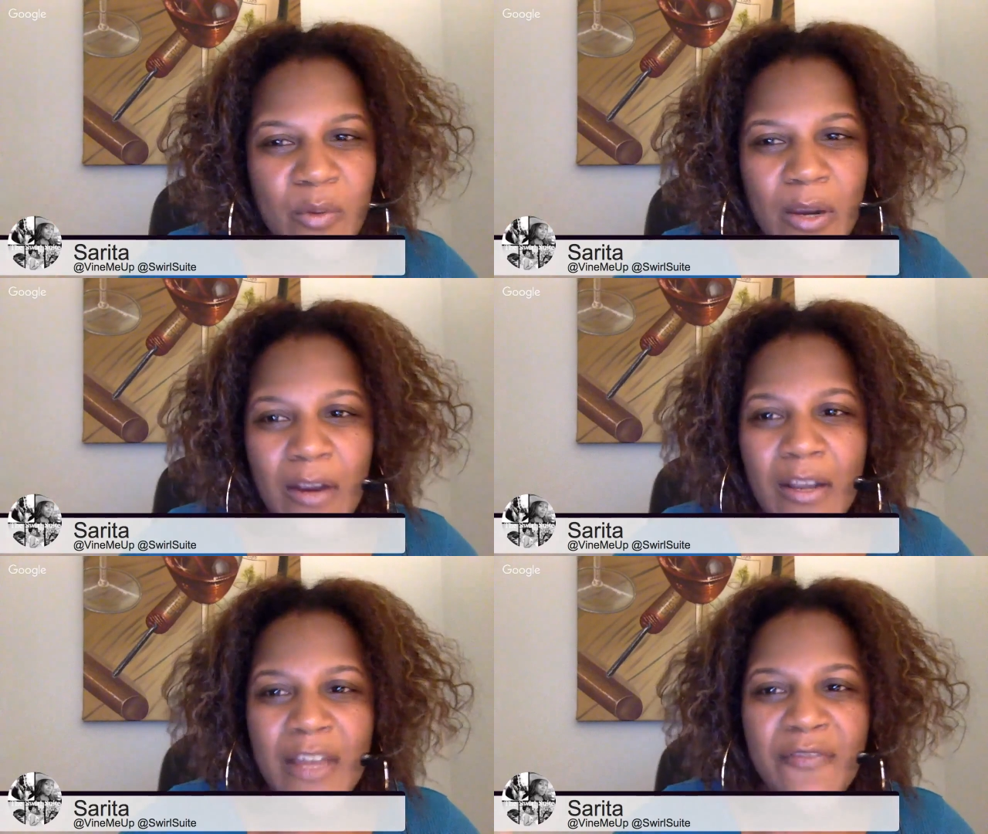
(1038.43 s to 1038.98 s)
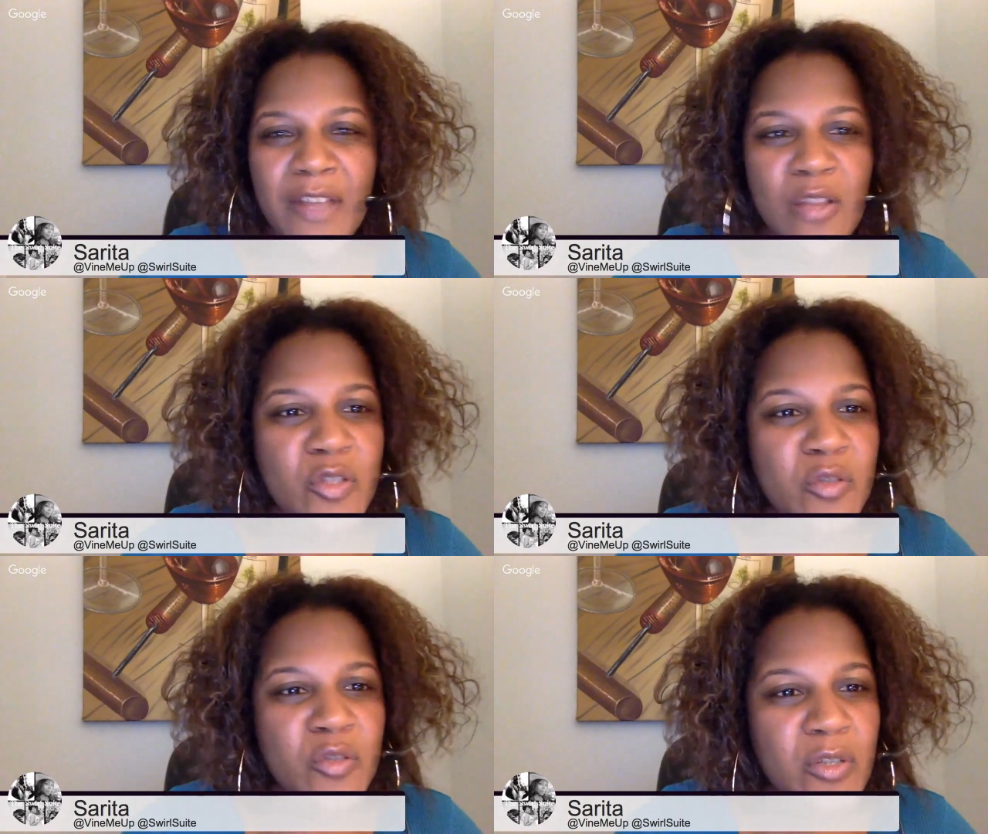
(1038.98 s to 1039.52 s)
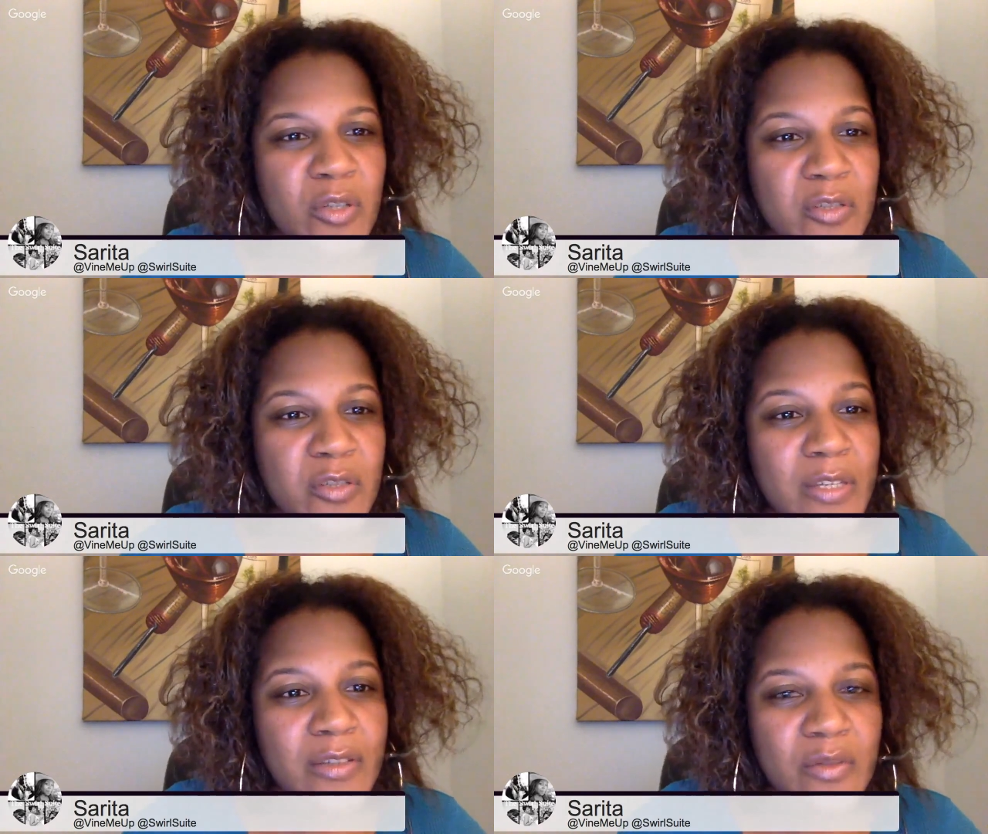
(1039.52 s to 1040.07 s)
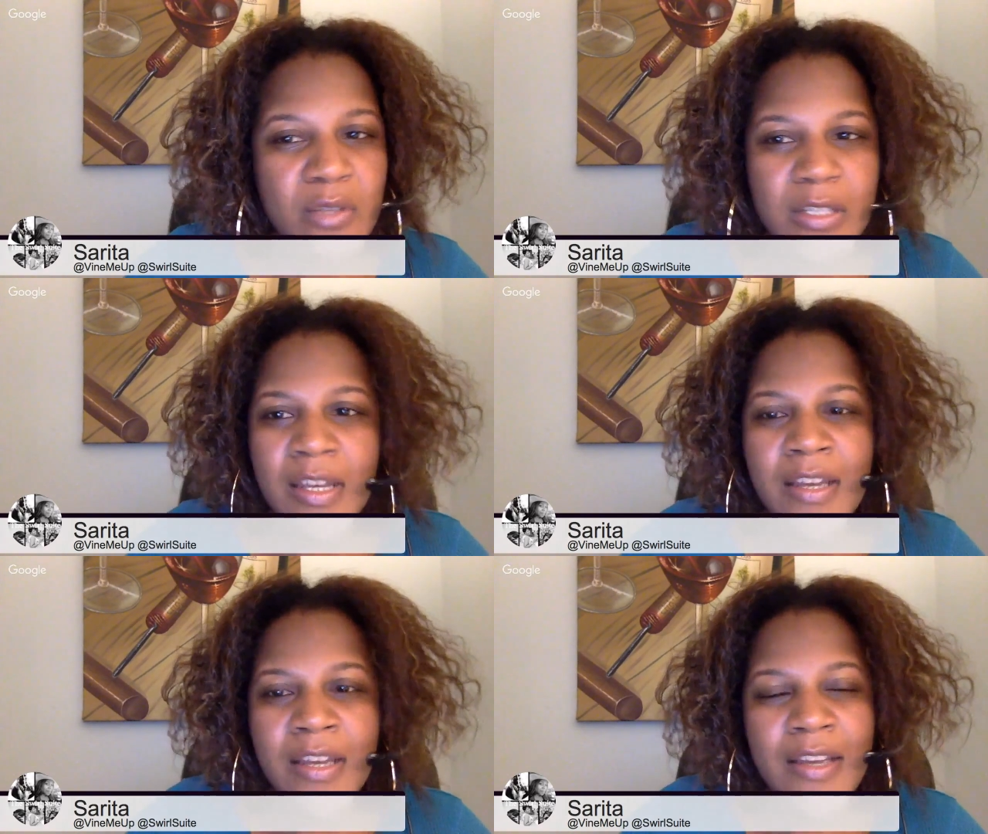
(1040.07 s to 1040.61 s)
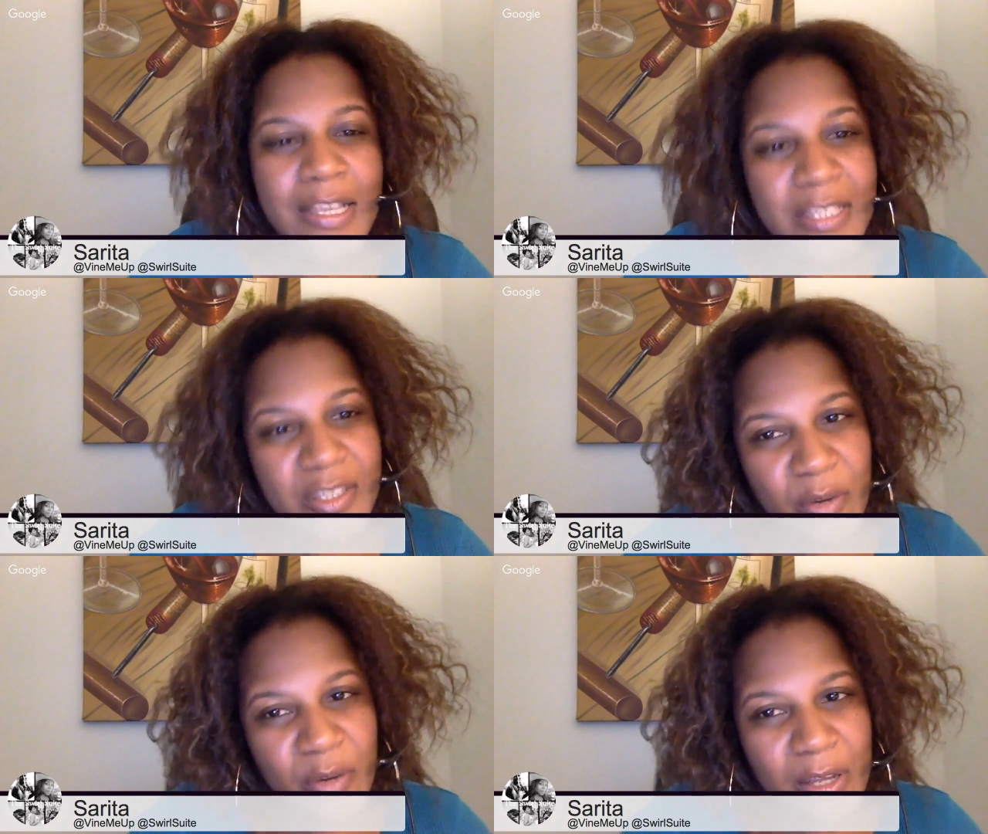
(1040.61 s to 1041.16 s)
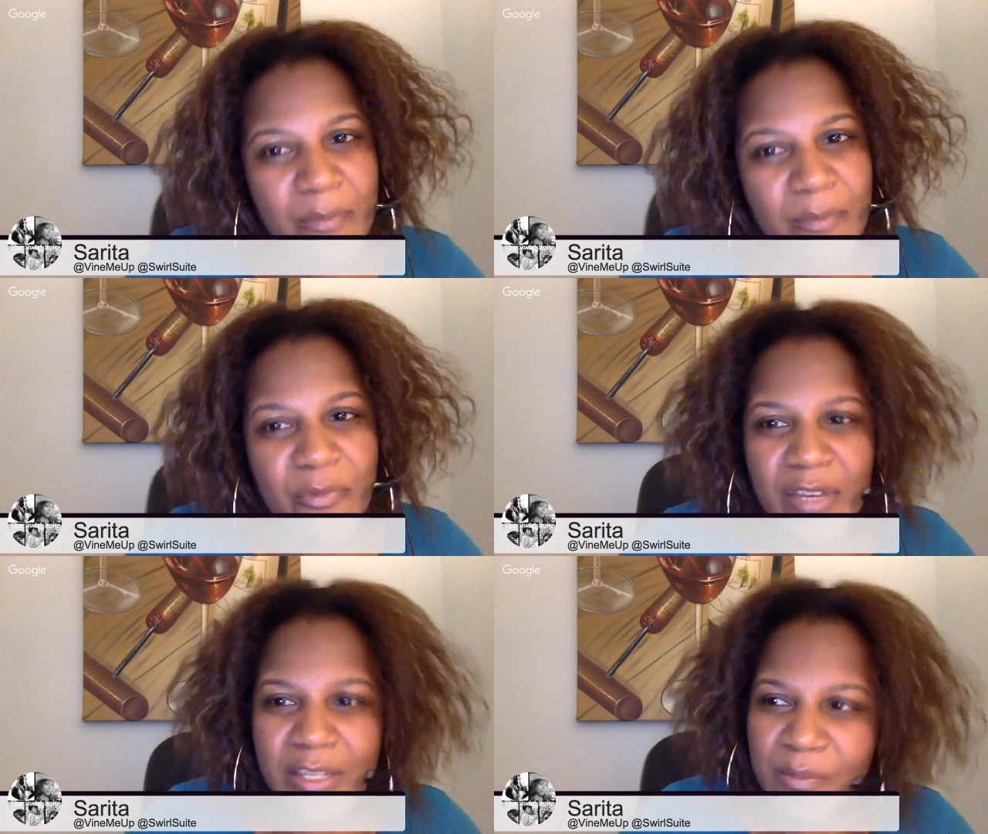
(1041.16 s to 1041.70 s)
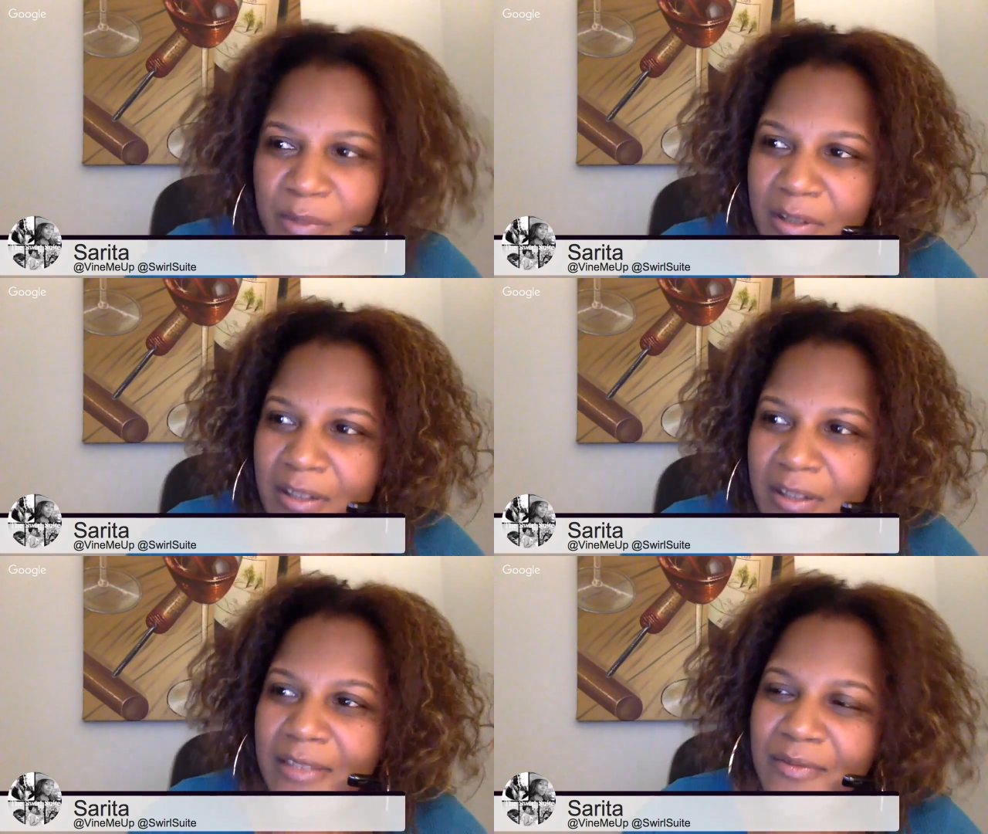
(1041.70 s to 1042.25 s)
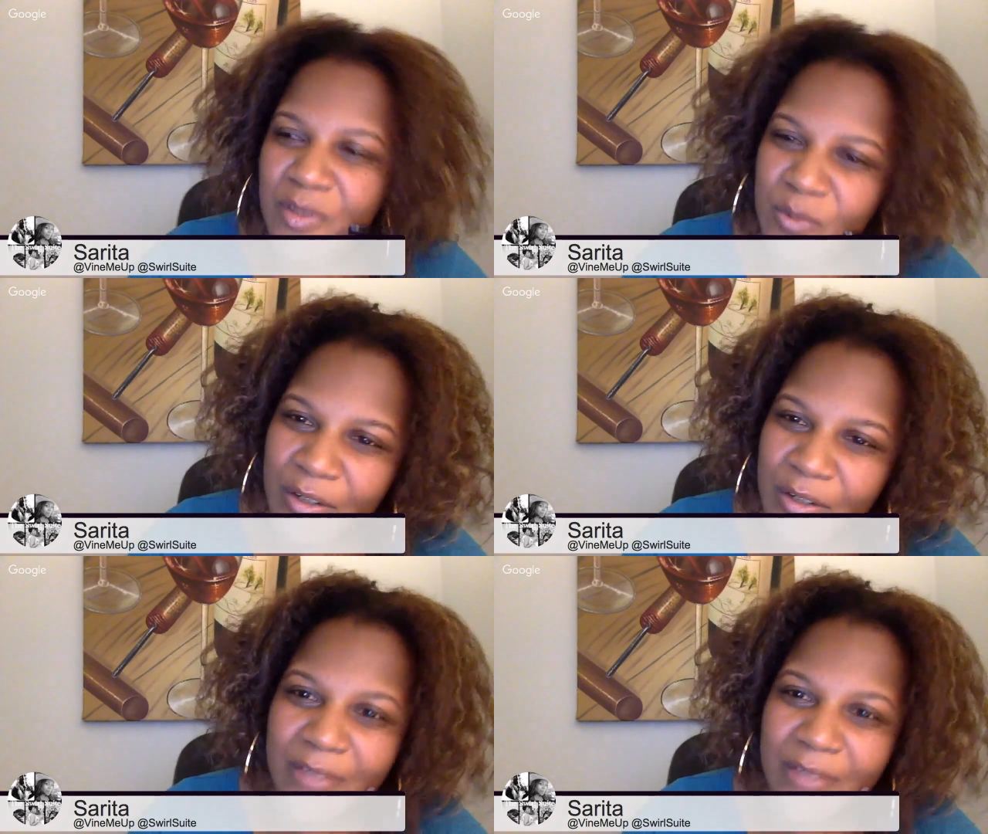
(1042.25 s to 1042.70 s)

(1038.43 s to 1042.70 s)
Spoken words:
And follow the Swirl Suite on Instagram, Facebook, Twitter,